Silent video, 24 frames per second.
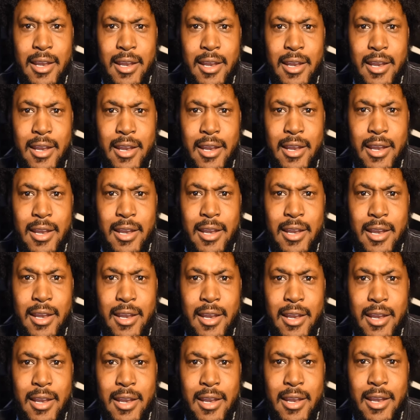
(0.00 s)

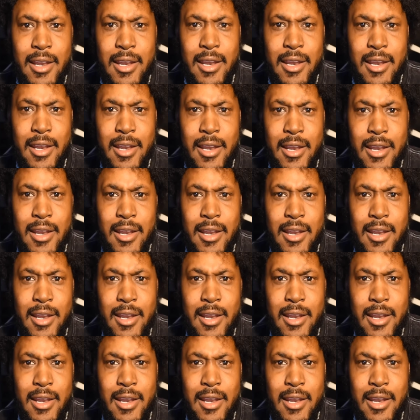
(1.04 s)

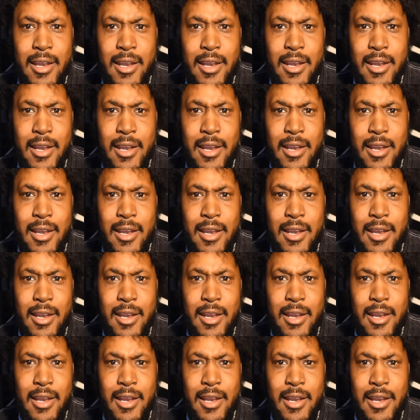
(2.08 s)

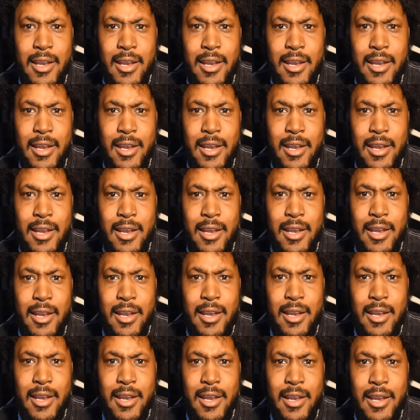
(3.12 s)

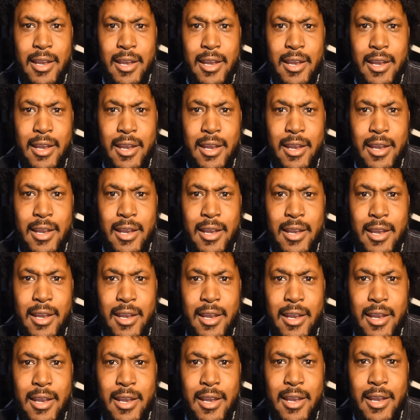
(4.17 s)

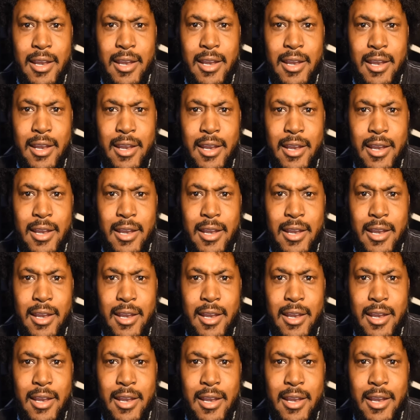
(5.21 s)

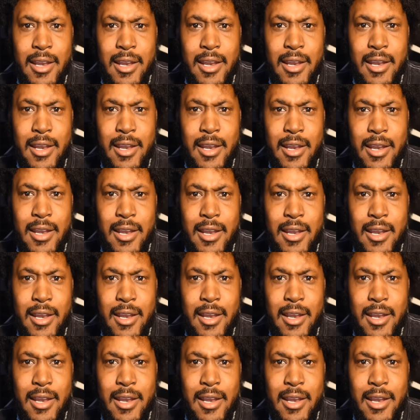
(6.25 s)
(not speaking)